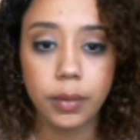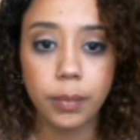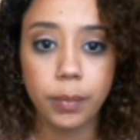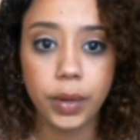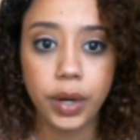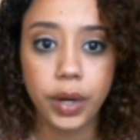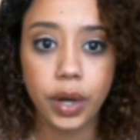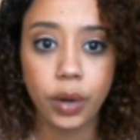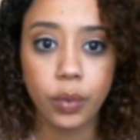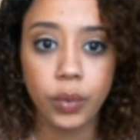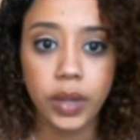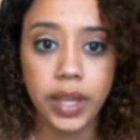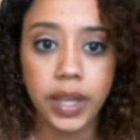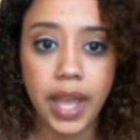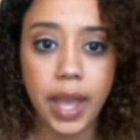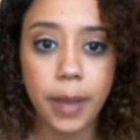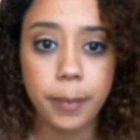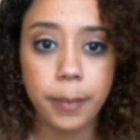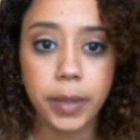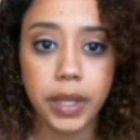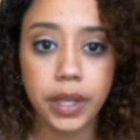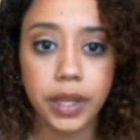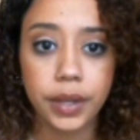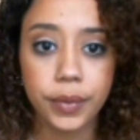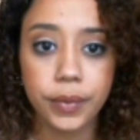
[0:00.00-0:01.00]
But are we
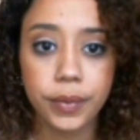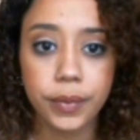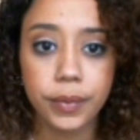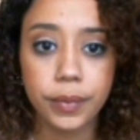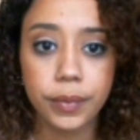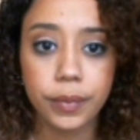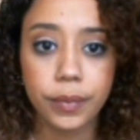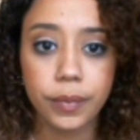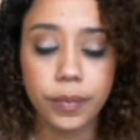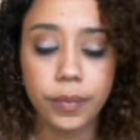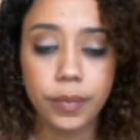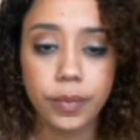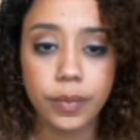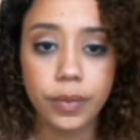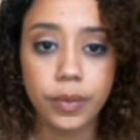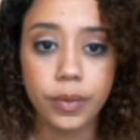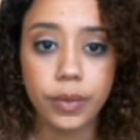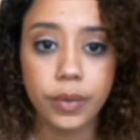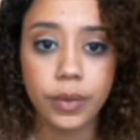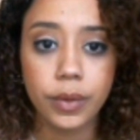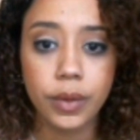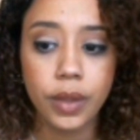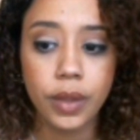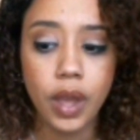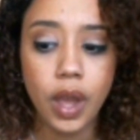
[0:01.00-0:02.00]
happy?
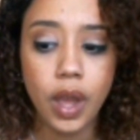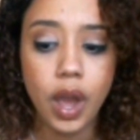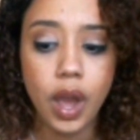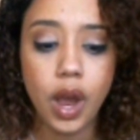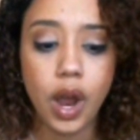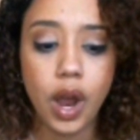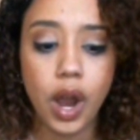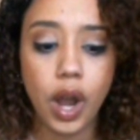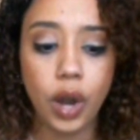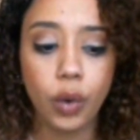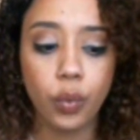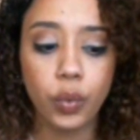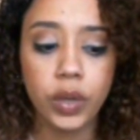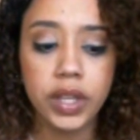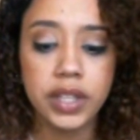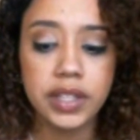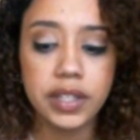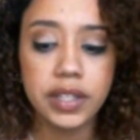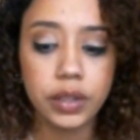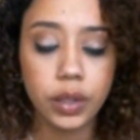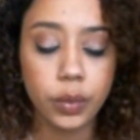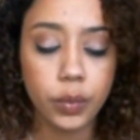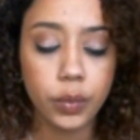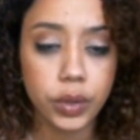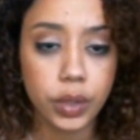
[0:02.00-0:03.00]
Are we
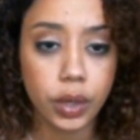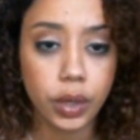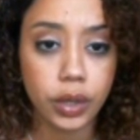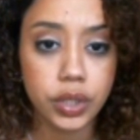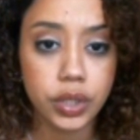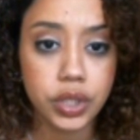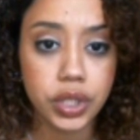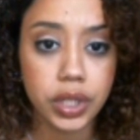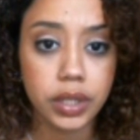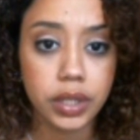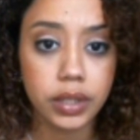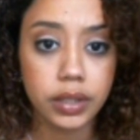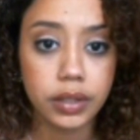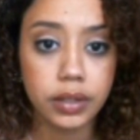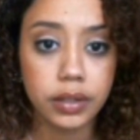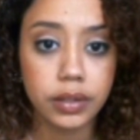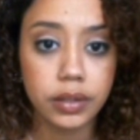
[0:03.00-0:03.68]
dealing with our shit?